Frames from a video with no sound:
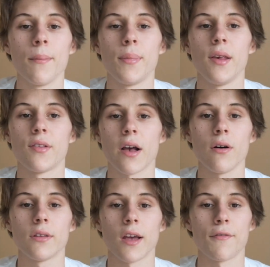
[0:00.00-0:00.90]
Peace
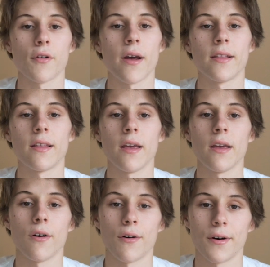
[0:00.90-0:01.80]
out, have a great
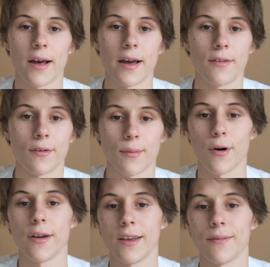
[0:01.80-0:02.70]
day or night or
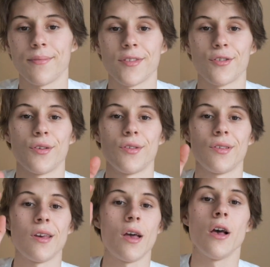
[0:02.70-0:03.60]
morning. Tschüss.